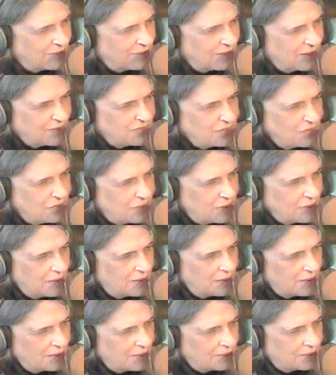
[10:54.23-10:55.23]

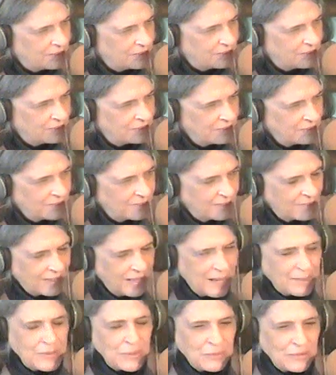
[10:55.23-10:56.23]
nuncia,
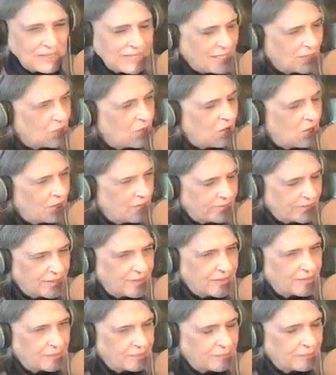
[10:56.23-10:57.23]
what they call
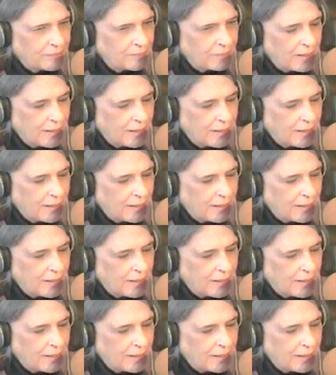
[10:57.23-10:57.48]
their